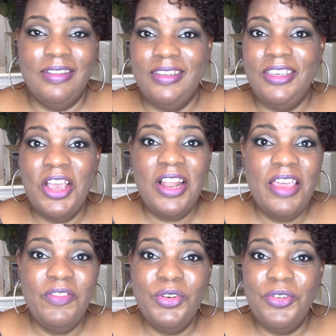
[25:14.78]
y'all
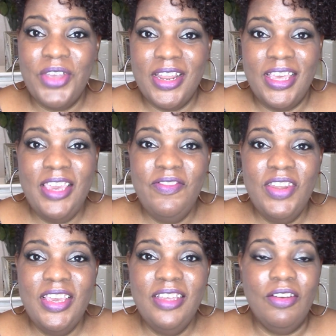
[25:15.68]
have a great
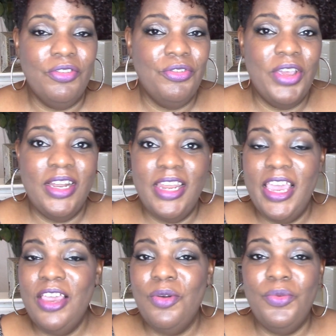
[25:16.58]
evening or great
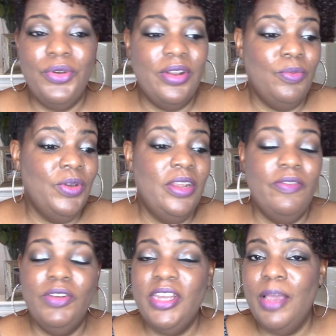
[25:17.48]
day or
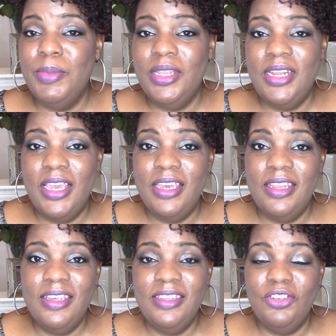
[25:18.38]
whatever time of the day it
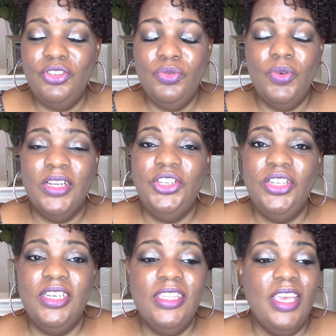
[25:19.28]
is that you're
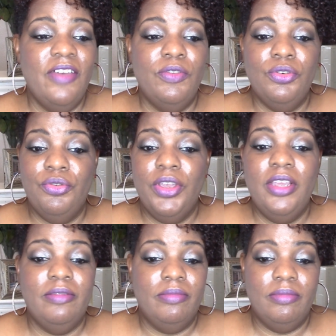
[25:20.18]
watching this. Have a
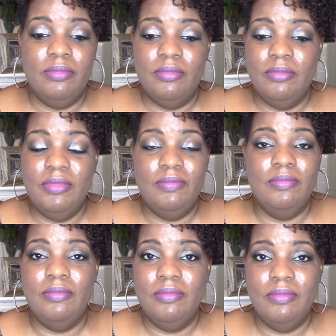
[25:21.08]
great
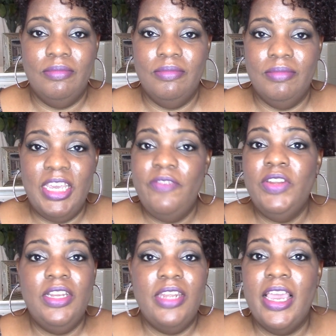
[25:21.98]

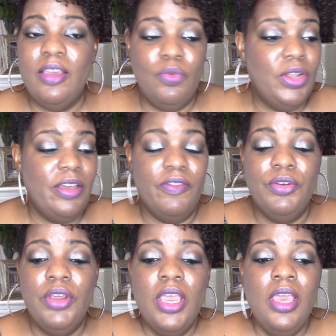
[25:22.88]
evening, day,
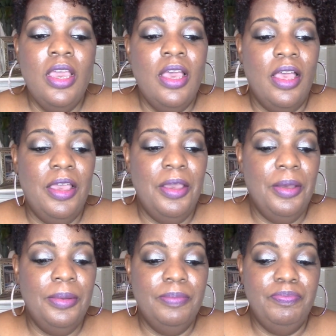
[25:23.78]
whatever.
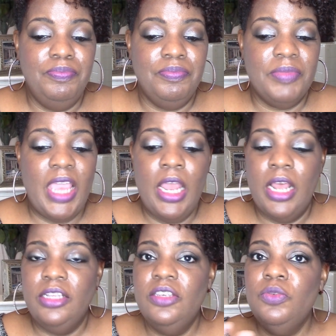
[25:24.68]
And
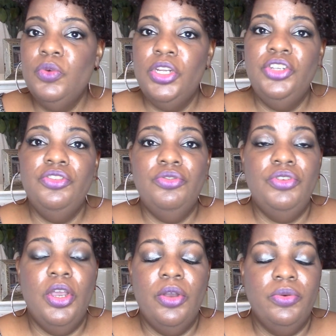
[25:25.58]
I just wanted you to
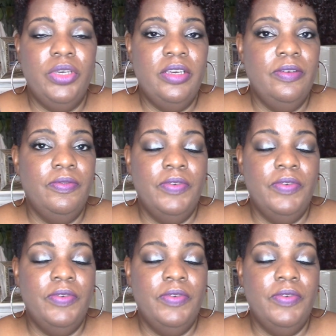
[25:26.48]
know in